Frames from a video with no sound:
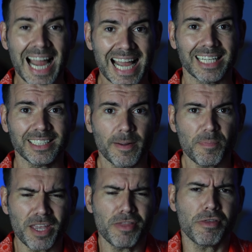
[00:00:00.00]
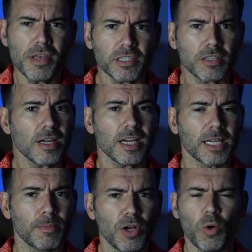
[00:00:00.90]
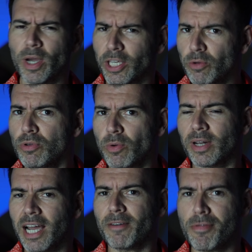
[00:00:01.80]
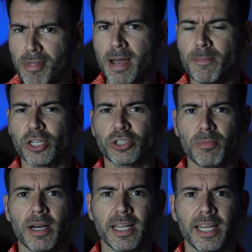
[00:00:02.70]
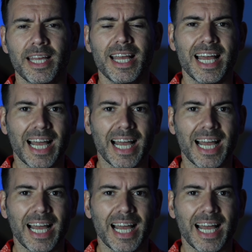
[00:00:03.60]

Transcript: And in this time where you don't have that much money,